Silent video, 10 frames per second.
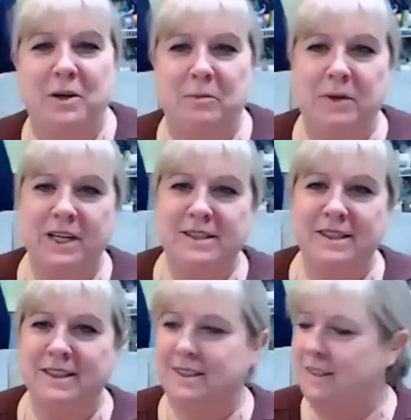because
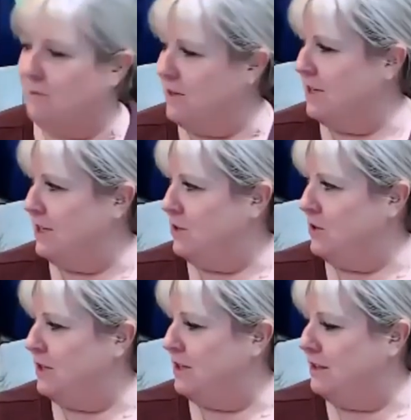it's something that you
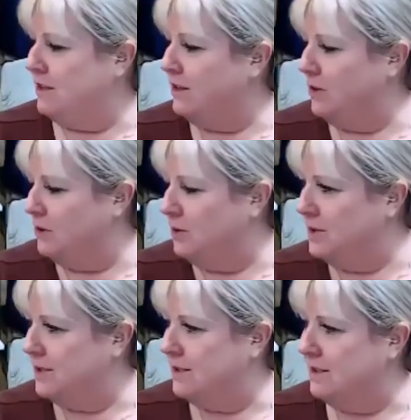can
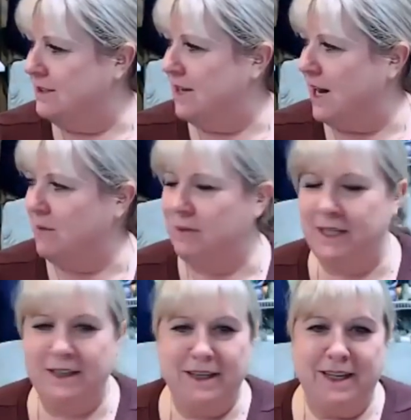use. I
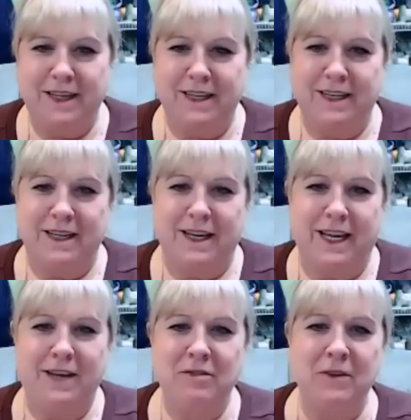mean,
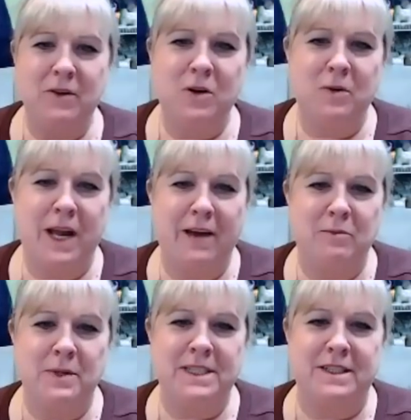even if you don't want to have a
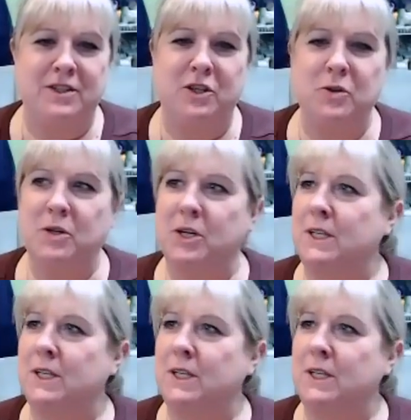business, you